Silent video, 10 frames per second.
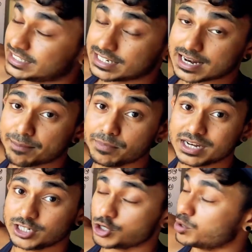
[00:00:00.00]
number
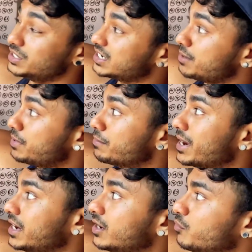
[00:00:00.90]
that you always keep in
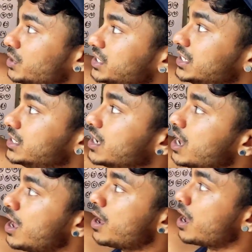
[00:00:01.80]
mind, which is
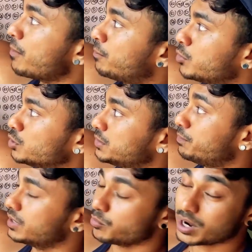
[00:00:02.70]

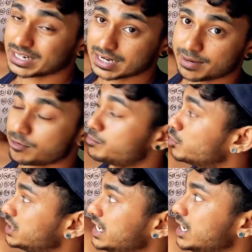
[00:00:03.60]
1 gram of
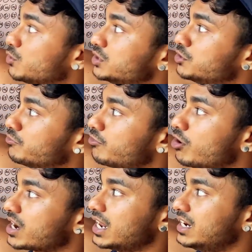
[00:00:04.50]
protein equals to
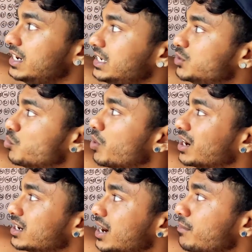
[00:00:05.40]
4 calories,
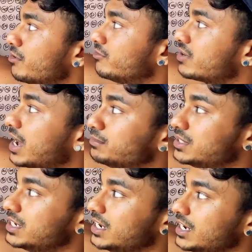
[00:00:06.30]
1 gram of carbs
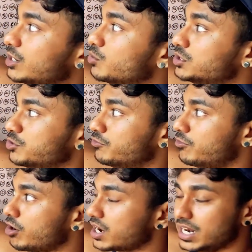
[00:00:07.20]
equals to
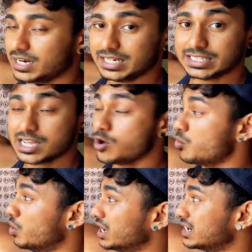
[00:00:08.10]
4 calories,
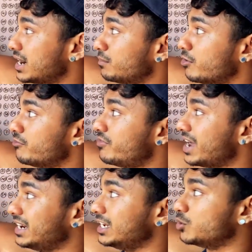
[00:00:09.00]
1 gram of
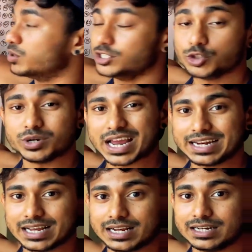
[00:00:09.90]
fat equals to
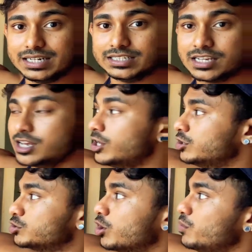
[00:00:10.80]
9 calories.
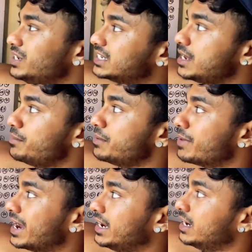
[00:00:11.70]
So always keep in
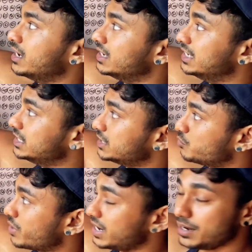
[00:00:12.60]
mind, this is
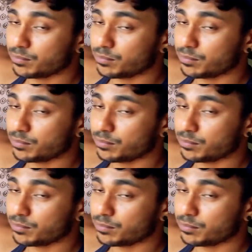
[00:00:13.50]
very